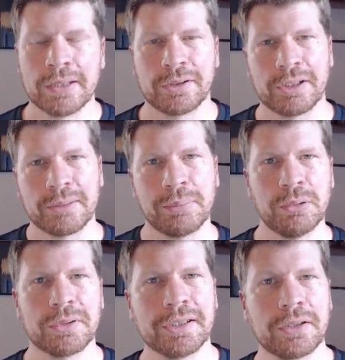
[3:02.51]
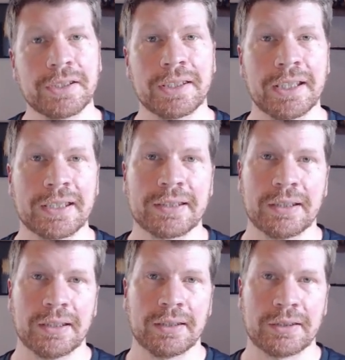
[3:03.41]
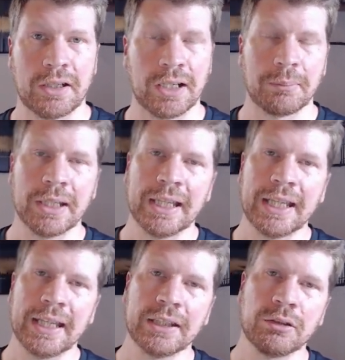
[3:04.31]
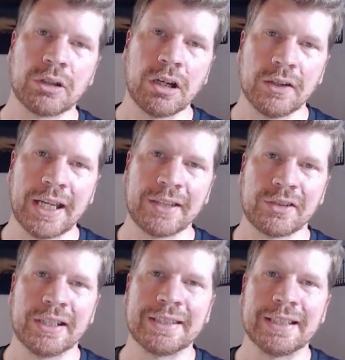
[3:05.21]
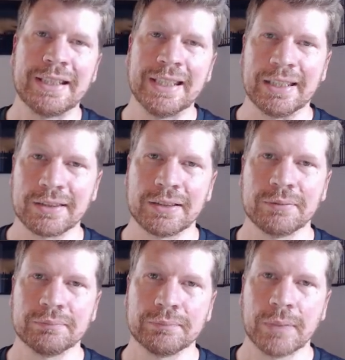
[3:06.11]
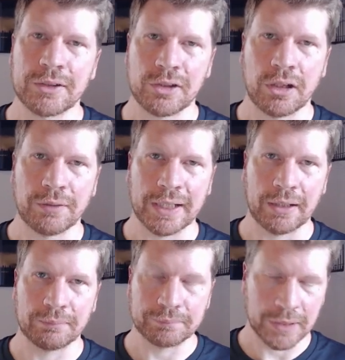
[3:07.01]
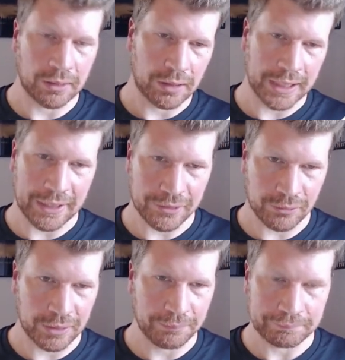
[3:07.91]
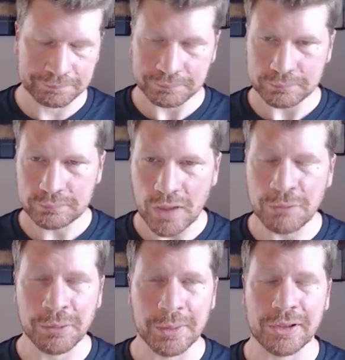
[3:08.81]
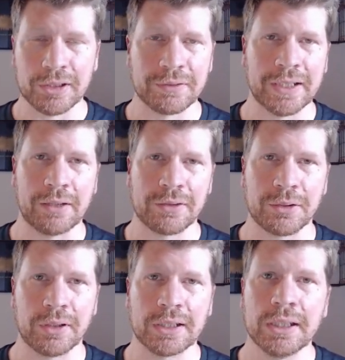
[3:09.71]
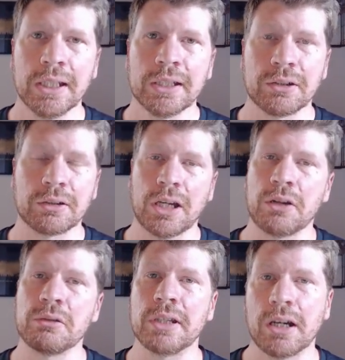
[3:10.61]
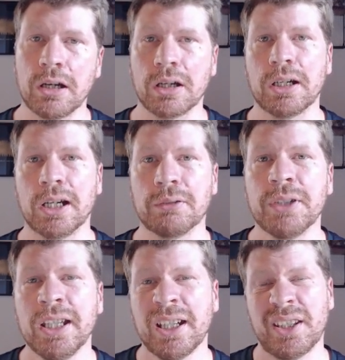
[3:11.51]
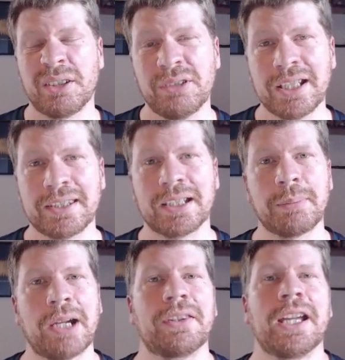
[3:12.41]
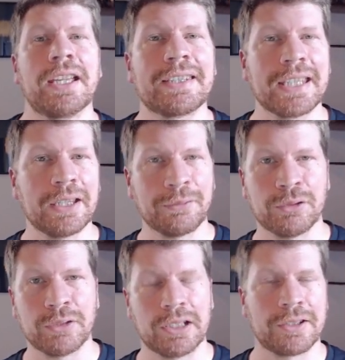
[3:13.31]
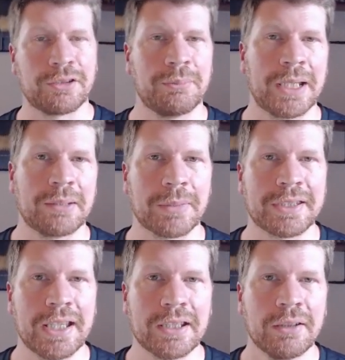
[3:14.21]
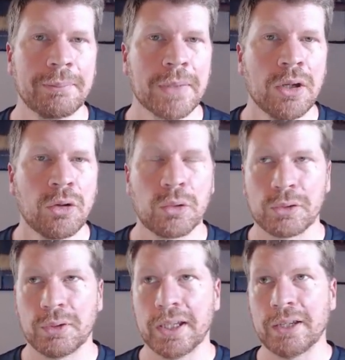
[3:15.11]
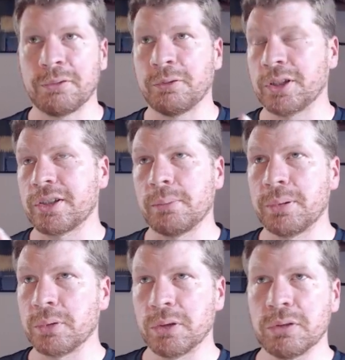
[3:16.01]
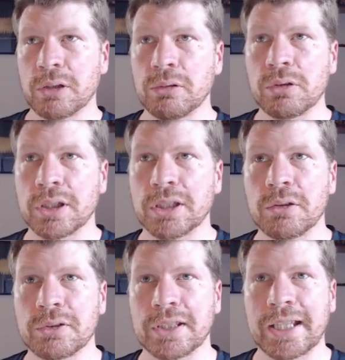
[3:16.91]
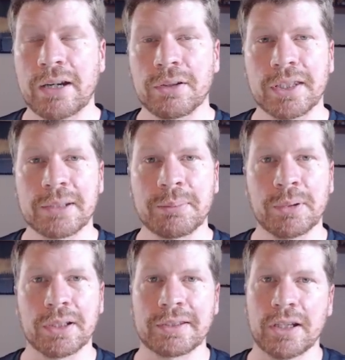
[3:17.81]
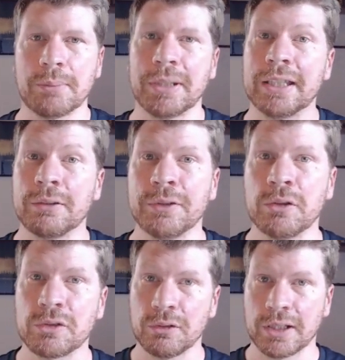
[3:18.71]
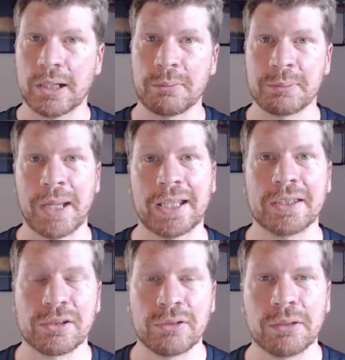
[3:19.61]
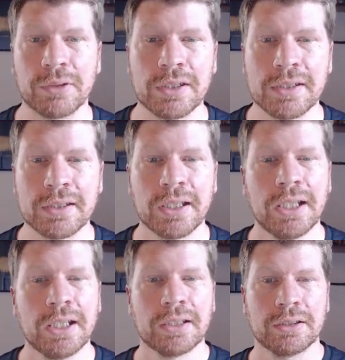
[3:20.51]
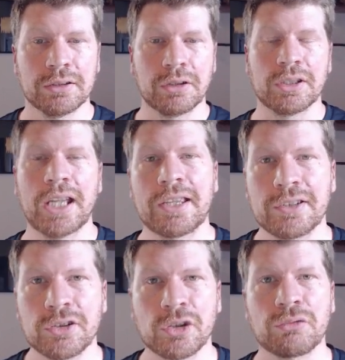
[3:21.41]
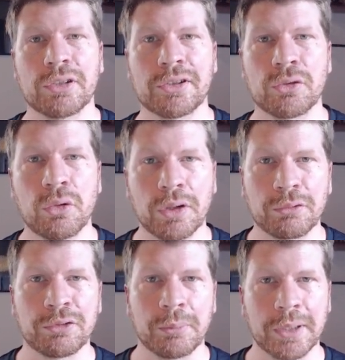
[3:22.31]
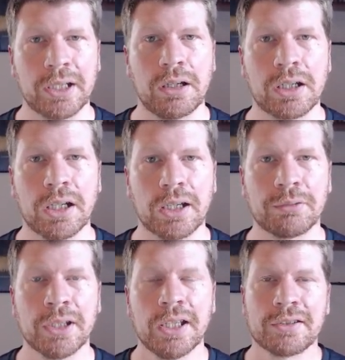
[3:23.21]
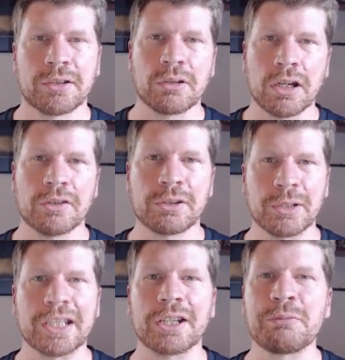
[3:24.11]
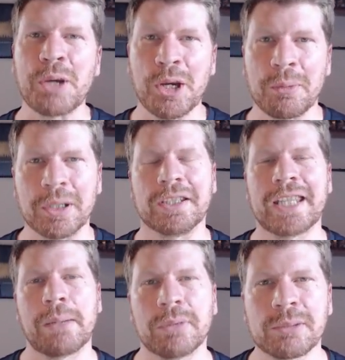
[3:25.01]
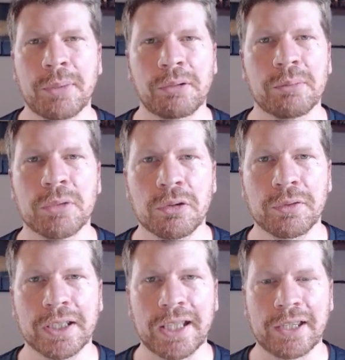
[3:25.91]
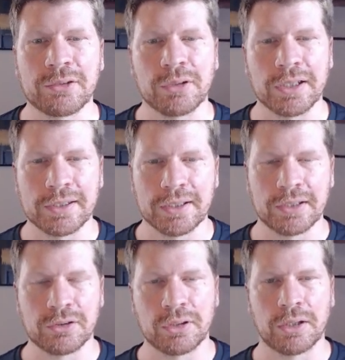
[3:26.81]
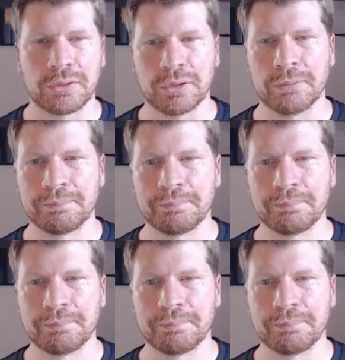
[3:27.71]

So it's important to note at this time, you can't actually delete a chart of account, a category from the chart of accounts, sorry. You can only archive. And the great thing about that is if you realize you've made a mistake, or if, for example, you no longer use an account at this point in time, but in the future it comes back into relevance, you can actually just restore it from the archive. So you can't do any kind of permanent damage by removing categories as you go through.